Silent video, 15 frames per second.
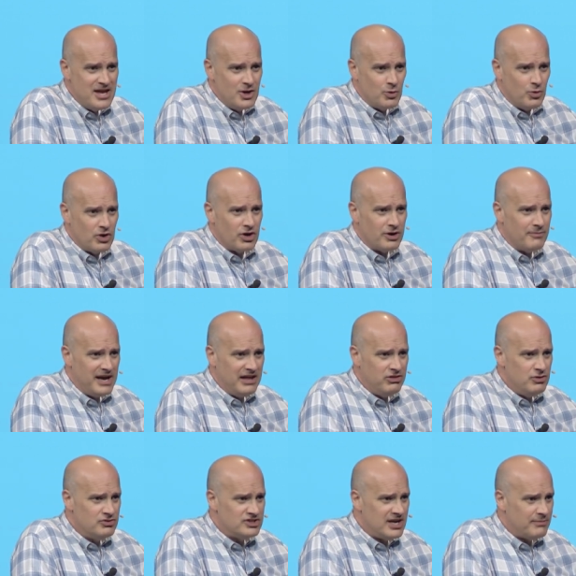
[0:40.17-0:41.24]
we'll go to
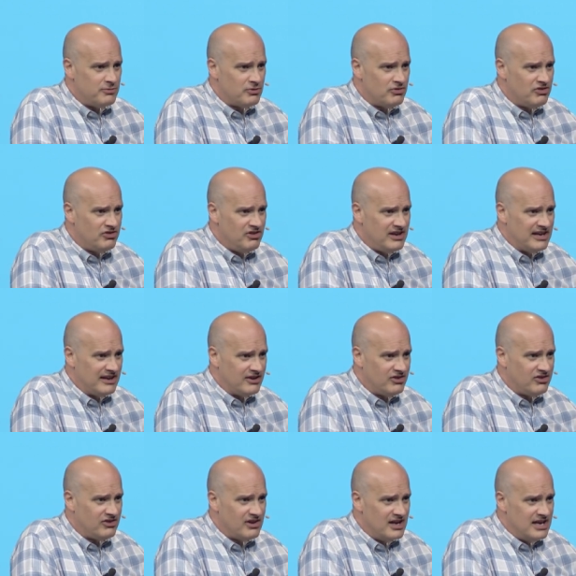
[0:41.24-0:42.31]
Matthew chapter
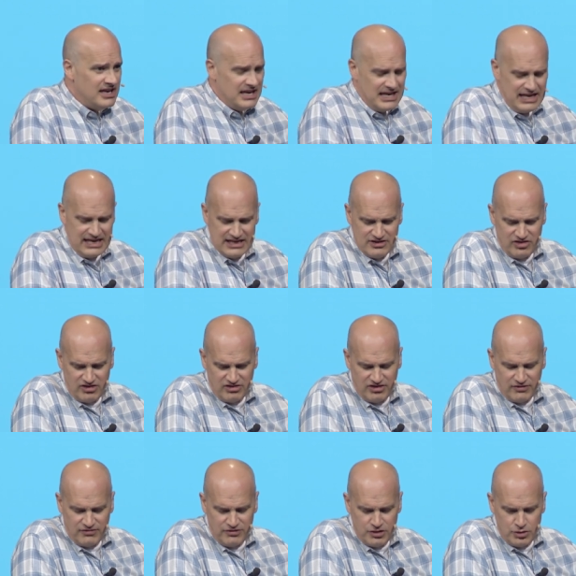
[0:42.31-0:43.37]
six in just
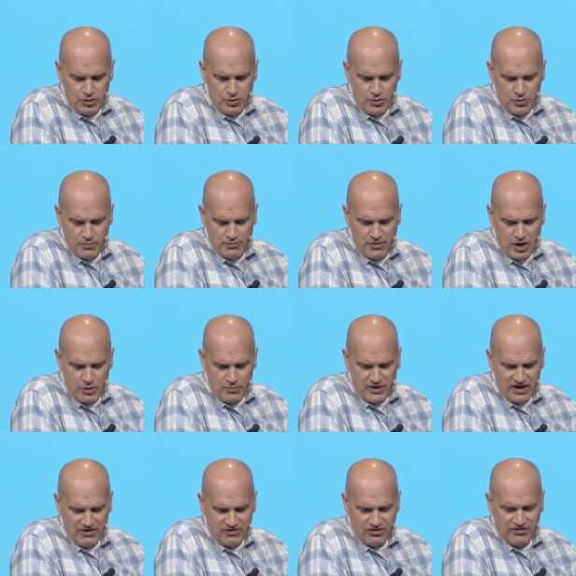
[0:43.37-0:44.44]
a few
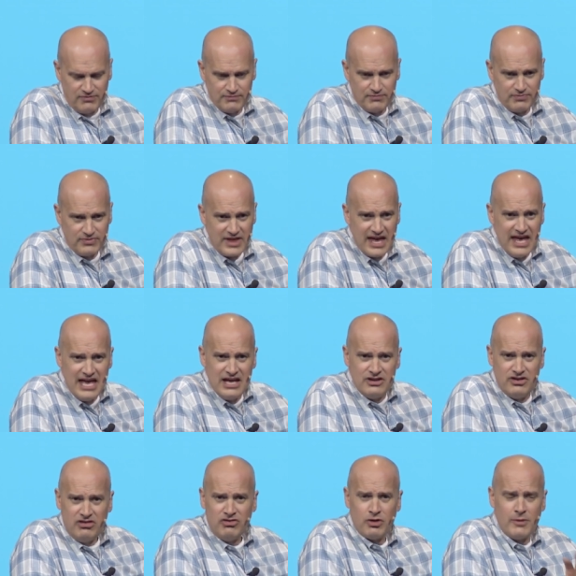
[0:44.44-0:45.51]
moments.
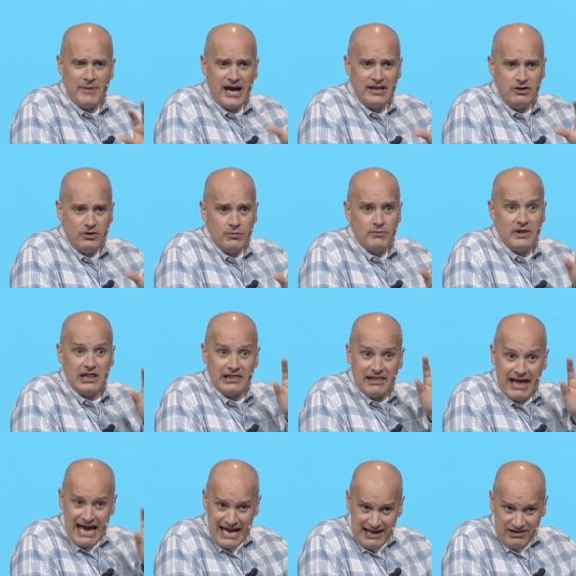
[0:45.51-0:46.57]
Just to remind you,
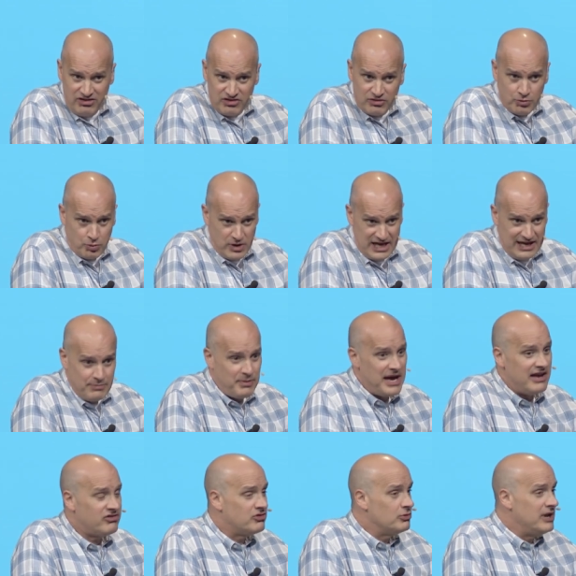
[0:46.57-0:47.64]
last week,
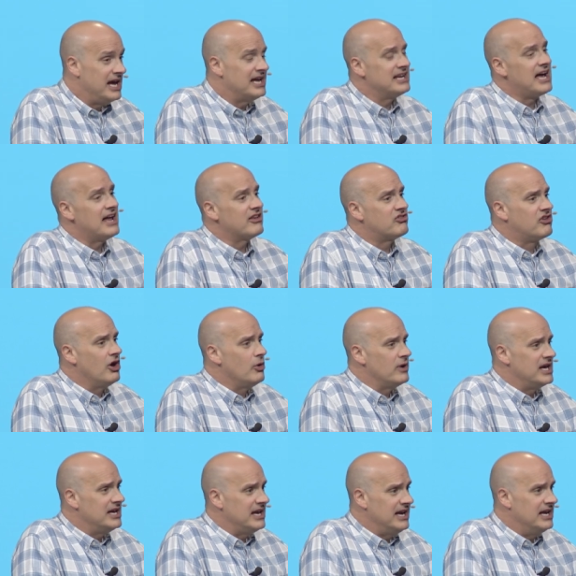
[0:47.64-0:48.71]
Pastor Dan got us
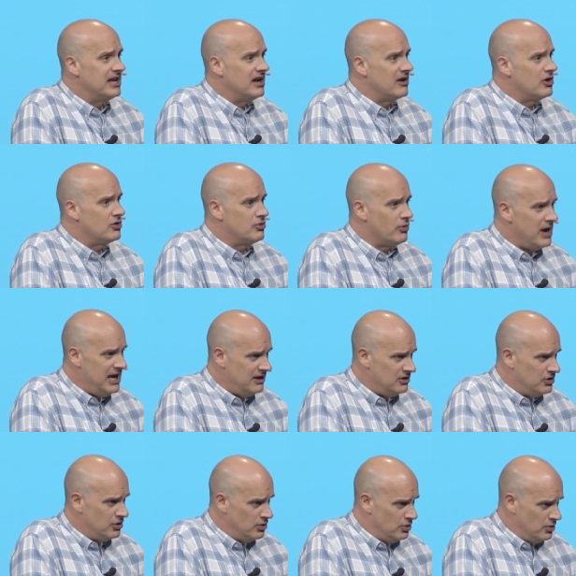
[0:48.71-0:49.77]
going in a great
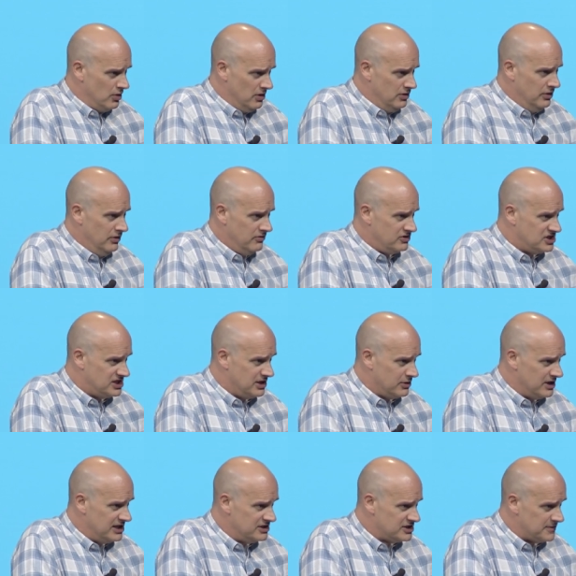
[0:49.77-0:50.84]
new
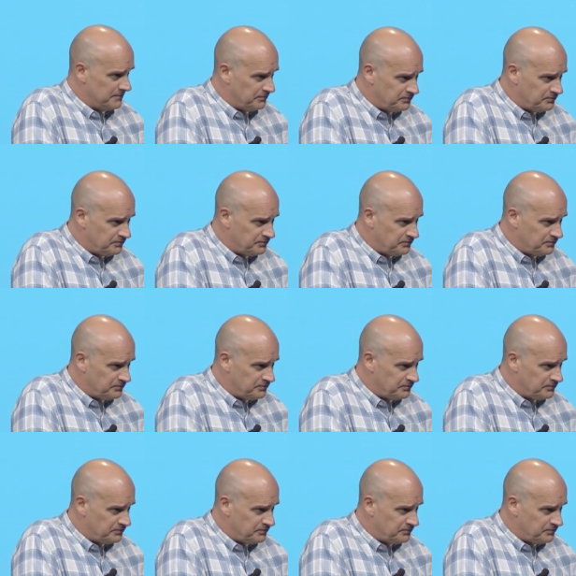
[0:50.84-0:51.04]
series